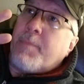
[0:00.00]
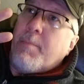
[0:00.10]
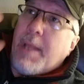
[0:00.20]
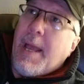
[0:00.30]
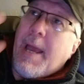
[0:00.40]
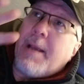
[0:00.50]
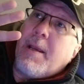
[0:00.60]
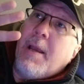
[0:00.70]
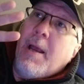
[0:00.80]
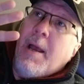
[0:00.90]

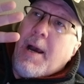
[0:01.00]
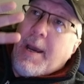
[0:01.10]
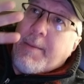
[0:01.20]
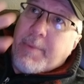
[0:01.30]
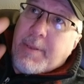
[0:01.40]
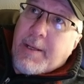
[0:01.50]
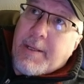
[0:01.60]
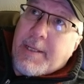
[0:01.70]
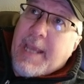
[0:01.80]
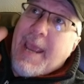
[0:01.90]
black, I'm
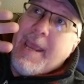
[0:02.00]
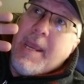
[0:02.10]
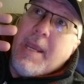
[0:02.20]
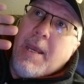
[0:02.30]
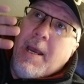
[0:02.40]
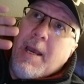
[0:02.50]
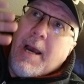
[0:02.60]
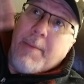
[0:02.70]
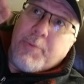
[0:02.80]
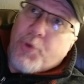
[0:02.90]
gay,
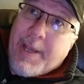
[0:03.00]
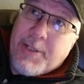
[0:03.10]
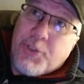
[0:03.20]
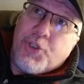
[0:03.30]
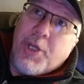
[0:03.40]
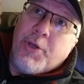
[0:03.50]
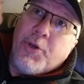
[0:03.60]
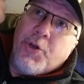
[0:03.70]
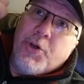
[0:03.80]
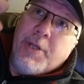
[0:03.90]
I'm
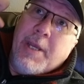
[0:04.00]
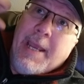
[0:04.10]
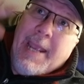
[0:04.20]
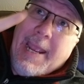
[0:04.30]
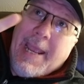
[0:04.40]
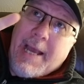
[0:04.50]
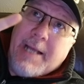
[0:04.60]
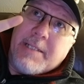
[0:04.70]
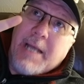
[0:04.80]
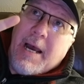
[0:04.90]
transgendered,
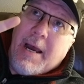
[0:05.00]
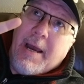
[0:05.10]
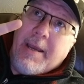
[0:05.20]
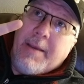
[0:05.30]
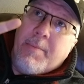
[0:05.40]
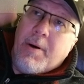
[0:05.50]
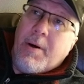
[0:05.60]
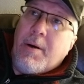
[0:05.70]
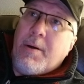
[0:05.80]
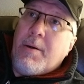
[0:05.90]
and I'm
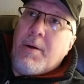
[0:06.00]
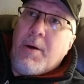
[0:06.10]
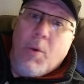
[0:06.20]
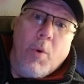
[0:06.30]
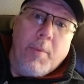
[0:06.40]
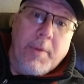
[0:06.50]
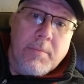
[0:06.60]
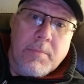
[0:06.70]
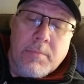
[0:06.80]
a woman.